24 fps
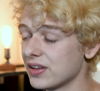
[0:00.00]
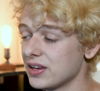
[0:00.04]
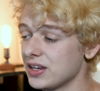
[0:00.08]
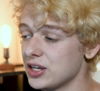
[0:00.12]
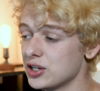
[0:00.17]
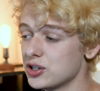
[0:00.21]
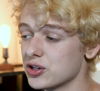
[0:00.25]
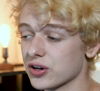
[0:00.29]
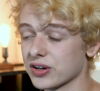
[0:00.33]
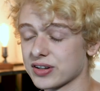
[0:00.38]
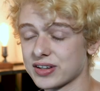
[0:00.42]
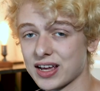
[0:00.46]
that
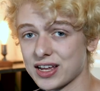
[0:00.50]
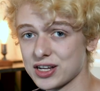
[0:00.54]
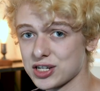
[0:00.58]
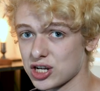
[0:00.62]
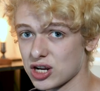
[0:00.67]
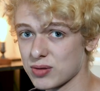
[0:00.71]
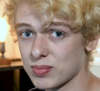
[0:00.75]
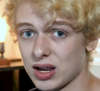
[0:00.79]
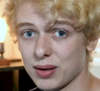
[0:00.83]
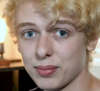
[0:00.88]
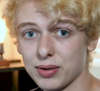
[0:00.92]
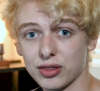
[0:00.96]
need your
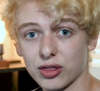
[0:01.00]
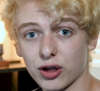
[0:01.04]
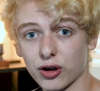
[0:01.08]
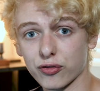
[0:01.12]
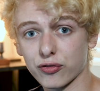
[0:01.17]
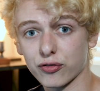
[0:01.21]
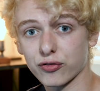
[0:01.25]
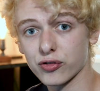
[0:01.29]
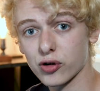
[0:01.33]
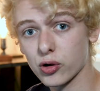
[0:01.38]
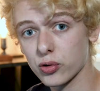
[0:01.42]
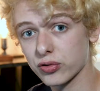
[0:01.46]
attention, maybe they're
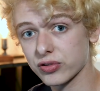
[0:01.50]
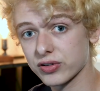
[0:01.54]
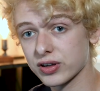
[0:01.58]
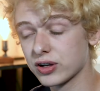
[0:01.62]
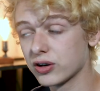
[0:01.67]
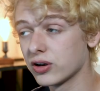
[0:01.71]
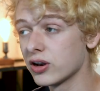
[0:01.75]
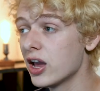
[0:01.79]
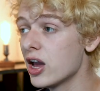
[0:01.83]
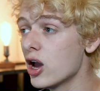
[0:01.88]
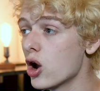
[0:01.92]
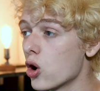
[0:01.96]

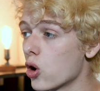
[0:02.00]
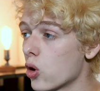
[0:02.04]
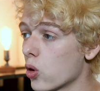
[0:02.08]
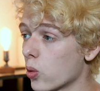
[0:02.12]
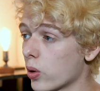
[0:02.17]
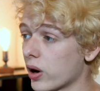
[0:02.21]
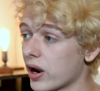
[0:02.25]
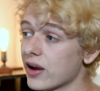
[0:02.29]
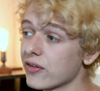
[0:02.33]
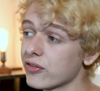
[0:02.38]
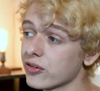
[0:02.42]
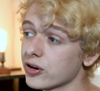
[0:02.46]
frozen or
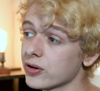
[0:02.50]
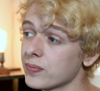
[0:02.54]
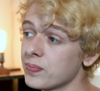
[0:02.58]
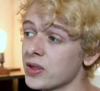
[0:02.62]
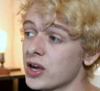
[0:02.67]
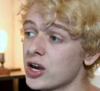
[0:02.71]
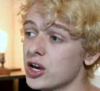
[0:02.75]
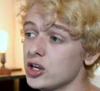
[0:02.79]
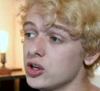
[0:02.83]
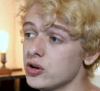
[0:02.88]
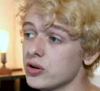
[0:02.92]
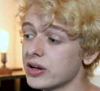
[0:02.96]
whatever,
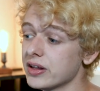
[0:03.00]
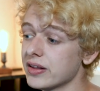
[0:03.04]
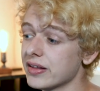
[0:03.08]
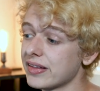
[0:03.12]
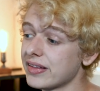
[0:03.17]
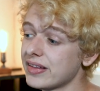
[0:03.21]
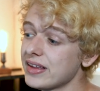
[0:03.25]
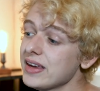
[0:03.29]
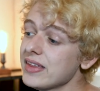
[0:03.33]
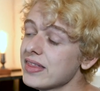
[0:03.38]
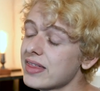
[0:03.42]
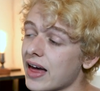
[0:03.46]
you can
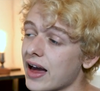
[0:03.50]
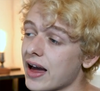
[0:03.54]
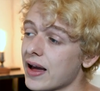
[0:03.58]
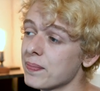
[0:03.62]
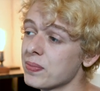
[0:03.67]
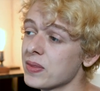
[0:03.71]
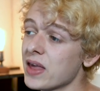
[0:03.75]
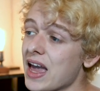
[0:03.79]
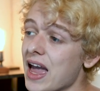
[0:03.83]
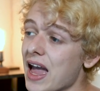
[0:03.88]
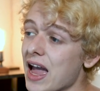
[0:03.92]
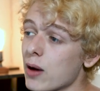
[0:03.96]
see
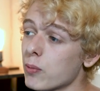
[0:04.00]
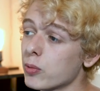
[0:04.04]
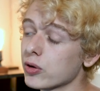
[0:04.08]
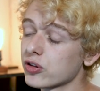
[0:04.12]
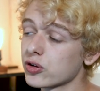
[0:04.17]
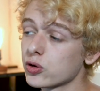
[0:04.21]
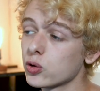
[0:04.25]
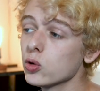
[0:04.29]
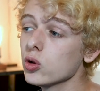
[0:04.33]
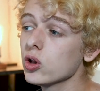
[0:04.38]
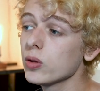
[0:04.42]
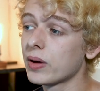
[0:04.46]
that. And what's
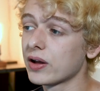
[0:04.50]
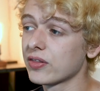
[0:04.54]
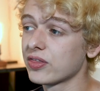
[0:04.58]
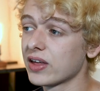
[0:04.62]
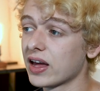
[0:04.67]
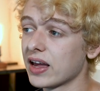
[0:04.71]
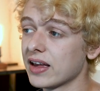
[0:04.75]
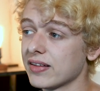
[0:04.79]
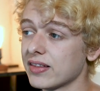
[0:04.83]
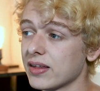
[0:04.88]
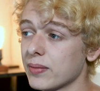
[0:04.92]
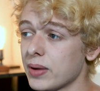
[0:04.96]
cool about
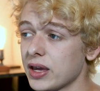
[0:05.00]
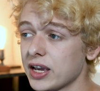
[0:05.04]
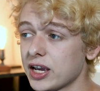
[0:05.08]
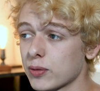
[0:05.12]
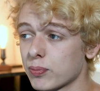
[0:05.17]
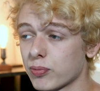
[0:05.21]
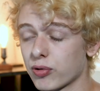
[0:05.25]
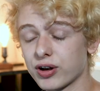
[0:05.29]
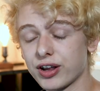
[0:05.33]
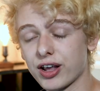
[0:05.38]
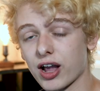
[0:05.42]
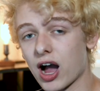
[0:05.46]
that is they make it
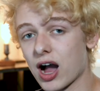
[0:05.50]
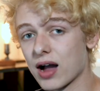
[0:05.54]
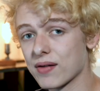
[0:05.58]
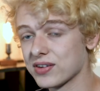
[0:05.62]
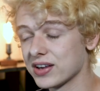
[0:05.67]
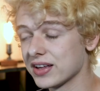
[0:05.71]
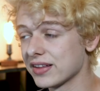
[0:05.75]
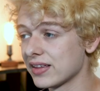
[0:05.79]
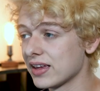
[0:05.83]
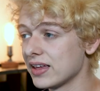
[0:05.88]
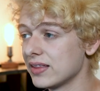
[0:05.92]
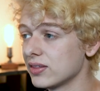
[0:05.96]
pretty
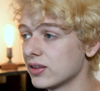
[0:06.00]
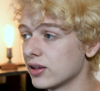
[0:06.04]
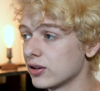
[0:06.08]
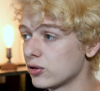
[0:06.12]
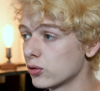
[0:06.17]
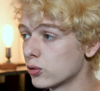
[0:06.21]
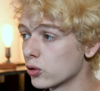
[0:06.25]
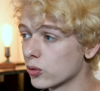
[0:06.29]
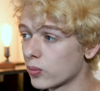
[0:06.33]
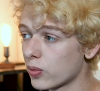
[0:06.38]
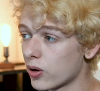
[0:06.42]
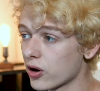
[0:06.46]
obvious in the
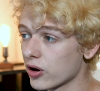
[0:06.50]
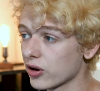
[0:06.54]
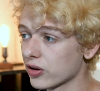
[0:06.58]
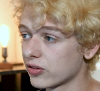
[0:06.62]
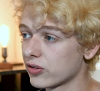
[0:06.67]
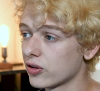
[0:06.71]
toolbar.